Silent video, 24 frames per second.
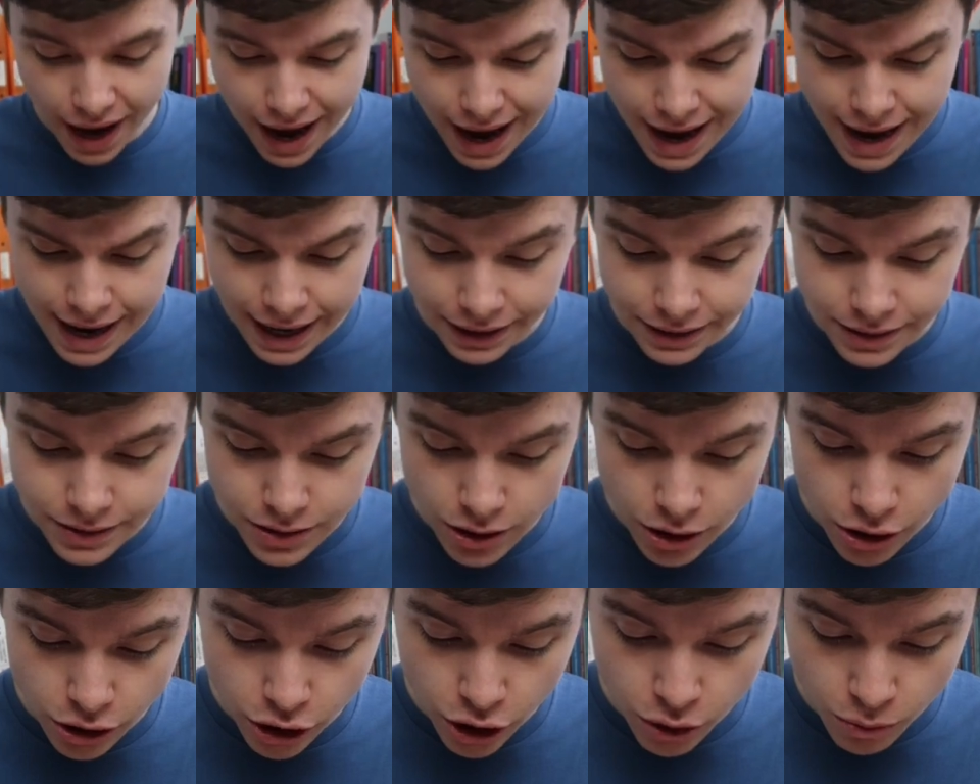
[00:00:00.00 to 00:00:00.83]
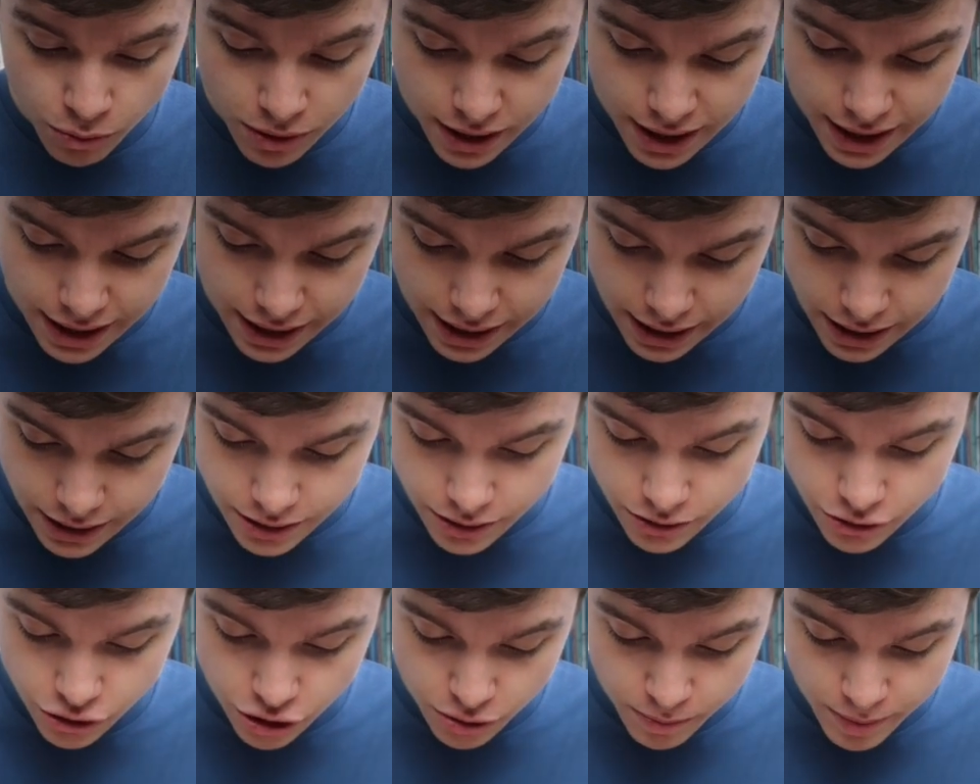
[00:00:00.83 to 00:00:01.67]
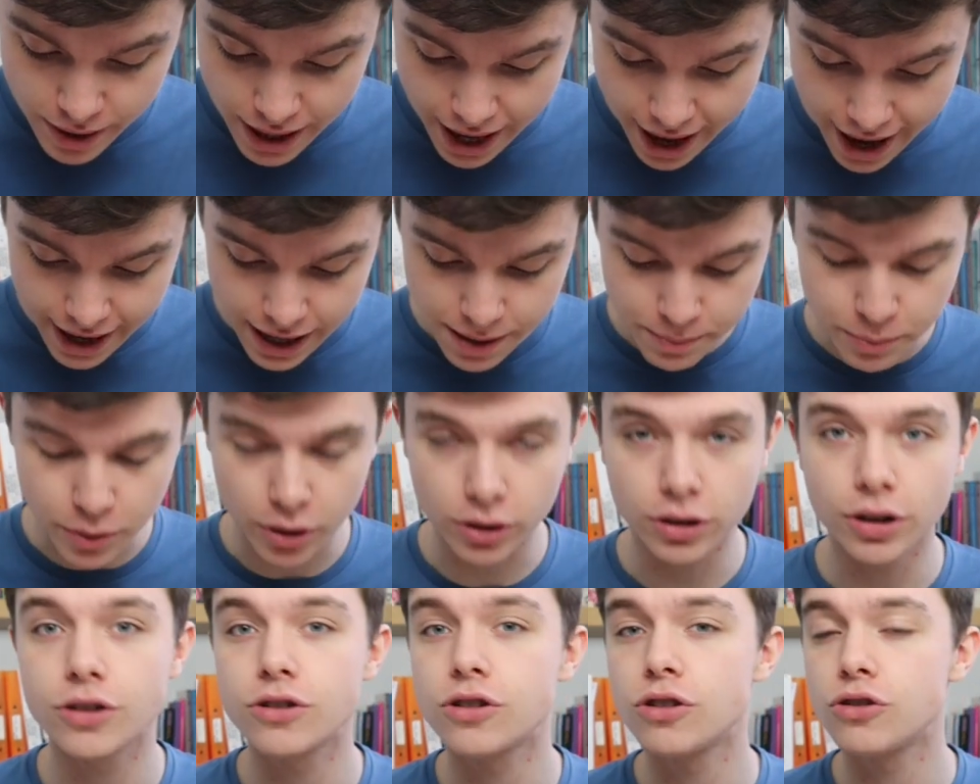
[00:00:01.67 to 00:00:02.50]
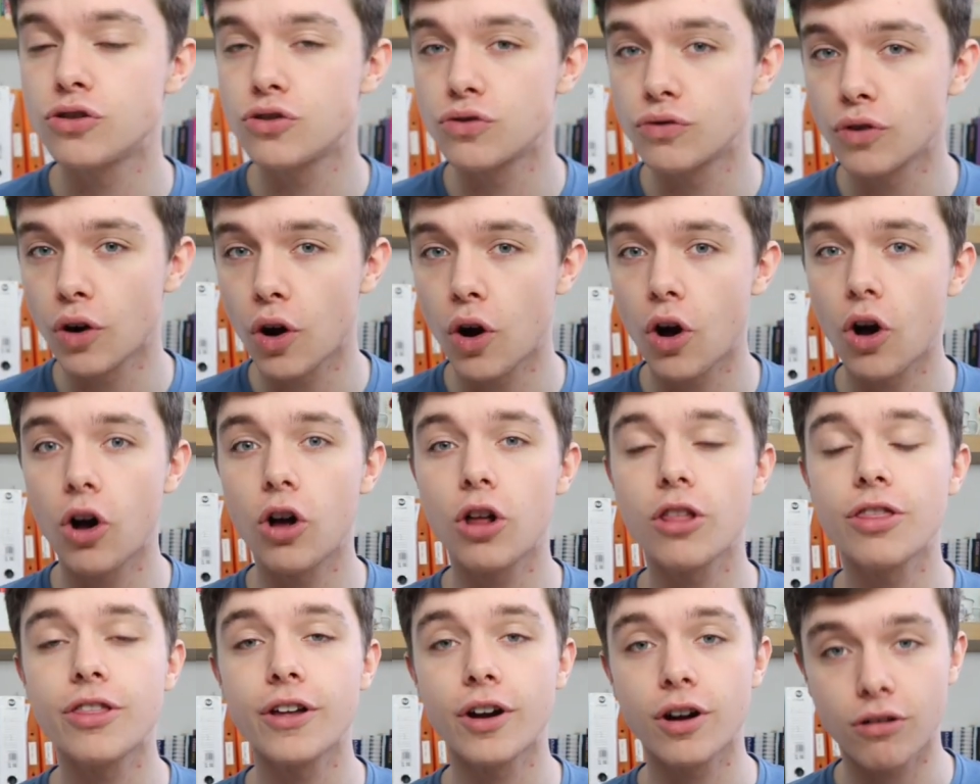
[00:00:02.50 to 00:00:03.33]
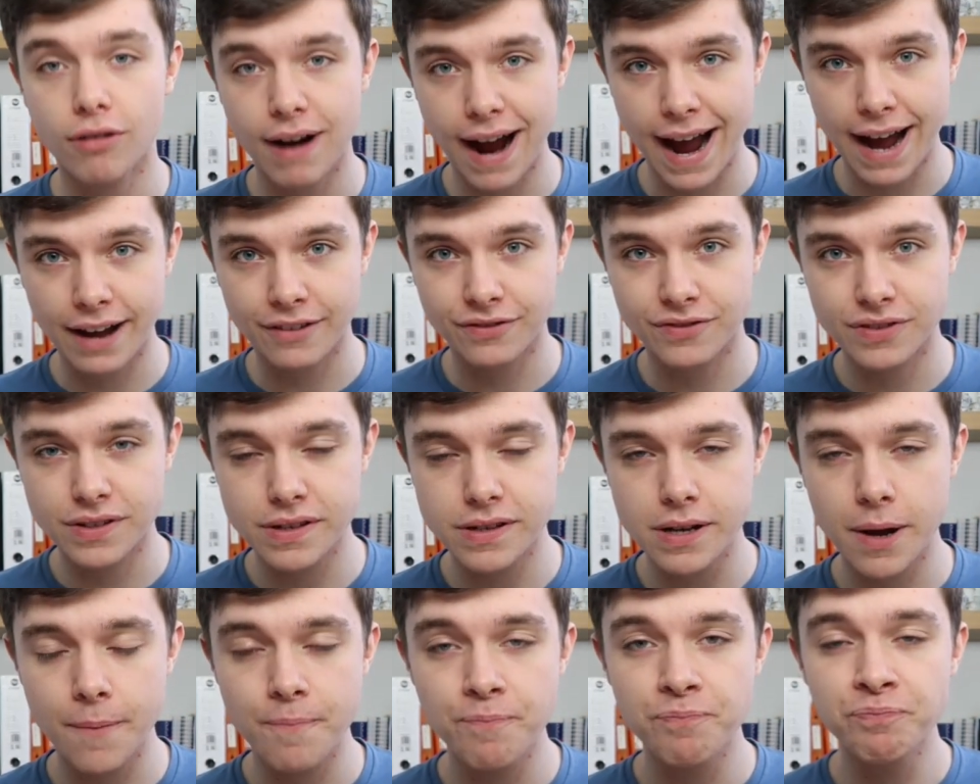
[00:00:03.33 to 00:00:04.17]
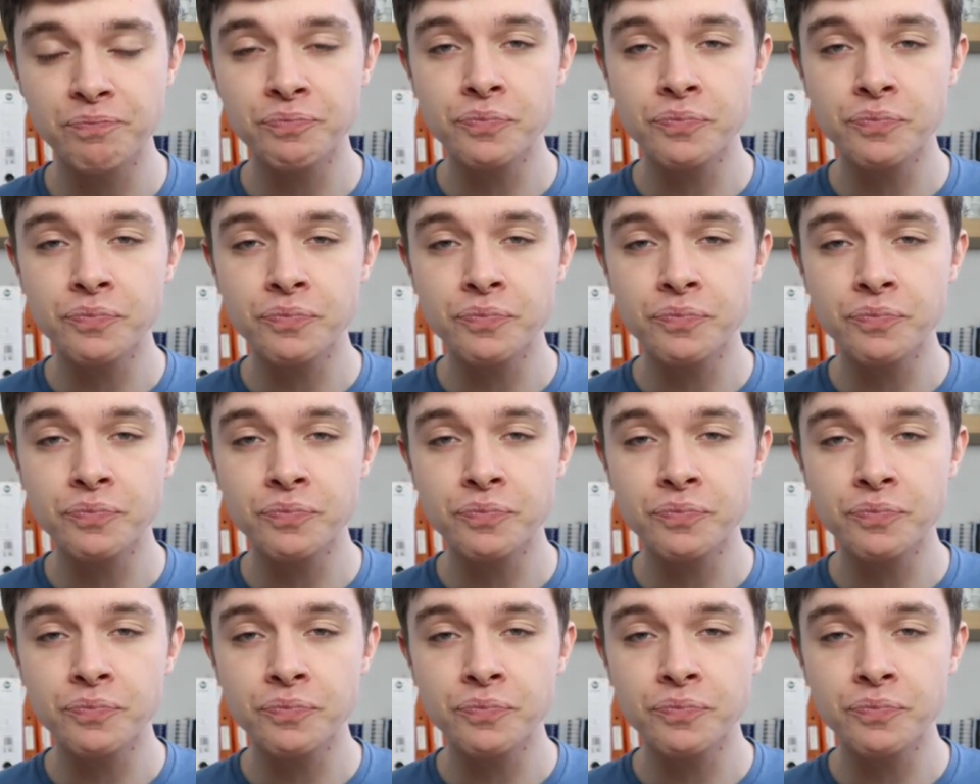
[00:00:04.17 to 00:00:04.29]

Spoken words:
And you need to be able to draw the graphs.